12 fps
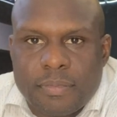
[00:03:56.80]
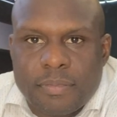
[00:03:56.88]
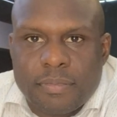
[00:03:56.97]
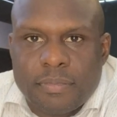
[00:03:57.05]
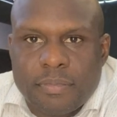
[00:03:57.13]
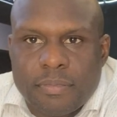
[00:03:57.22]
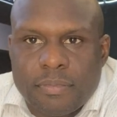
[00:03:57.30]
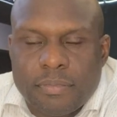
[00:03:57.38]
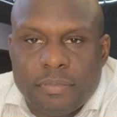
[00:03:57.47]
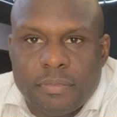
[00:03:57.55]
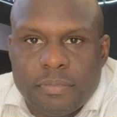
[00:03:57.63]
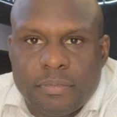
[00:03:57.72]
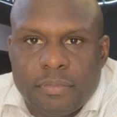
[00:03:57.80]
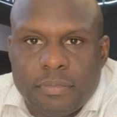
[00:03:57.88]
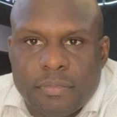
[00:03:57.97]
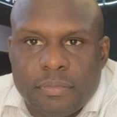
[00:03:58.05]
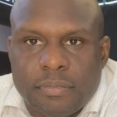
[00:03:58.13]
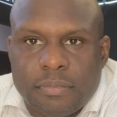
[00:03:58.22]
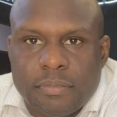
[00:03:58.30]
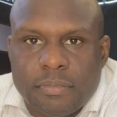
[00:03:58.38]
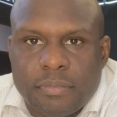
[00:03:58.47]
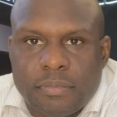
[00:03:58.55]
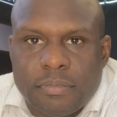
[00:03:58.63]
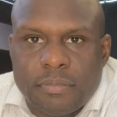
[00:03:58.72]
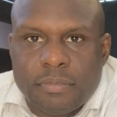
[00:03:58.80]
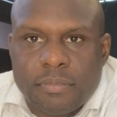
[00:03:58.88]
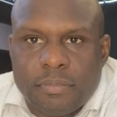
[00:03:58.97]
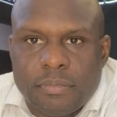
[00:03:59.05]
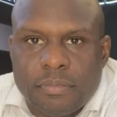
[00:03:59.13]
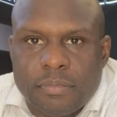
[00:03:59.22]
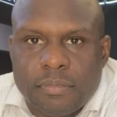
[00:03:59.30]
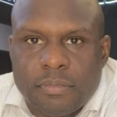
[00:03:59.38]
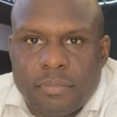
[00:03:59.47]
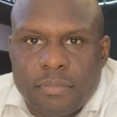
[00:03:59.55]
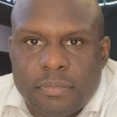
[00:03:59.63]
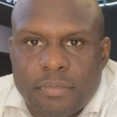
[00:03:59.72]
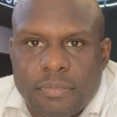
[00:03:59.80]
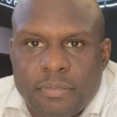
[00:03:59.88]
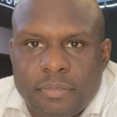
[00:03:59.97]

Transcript: This person isn't speaking.